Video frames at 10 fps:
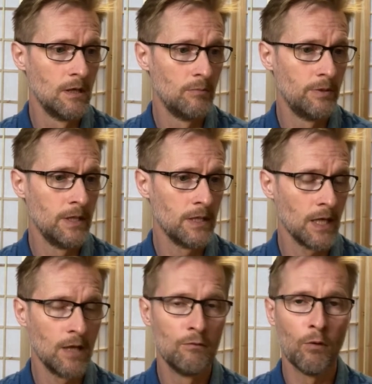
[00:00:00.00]
being
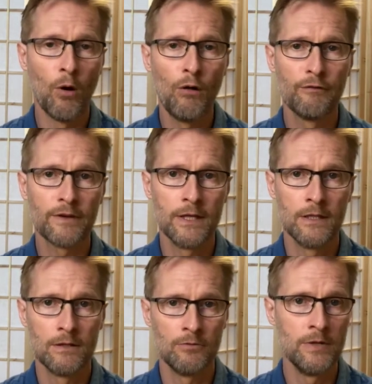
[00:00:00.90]
involved in
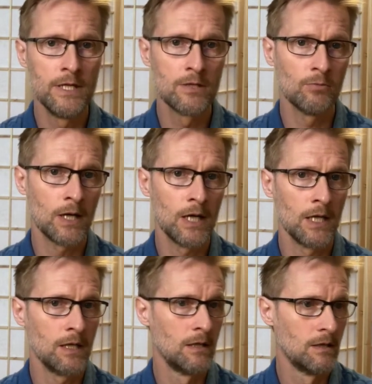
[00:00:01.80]
the reason why
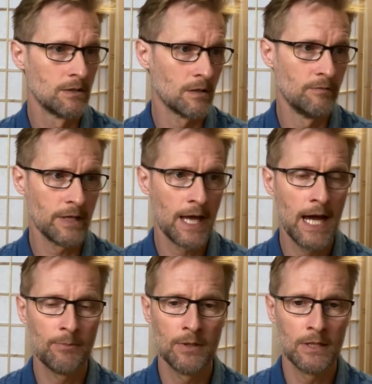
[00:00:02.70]
something
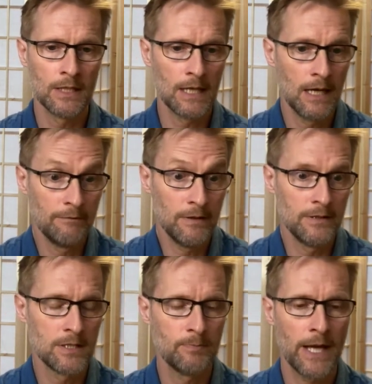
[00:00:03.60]
happened, and I felt
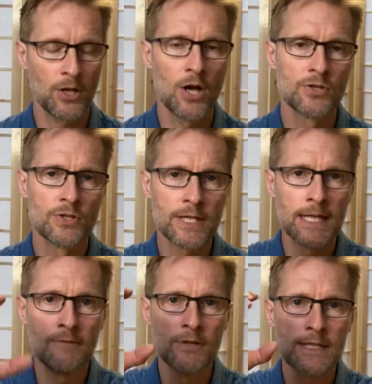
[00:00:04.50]
this bad conscience, and
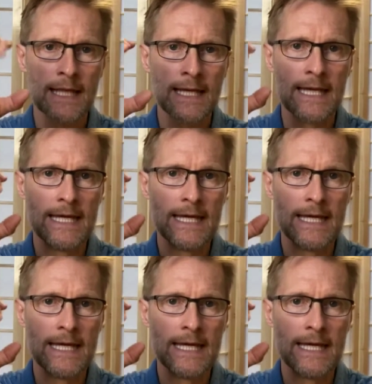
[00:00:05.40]
it was like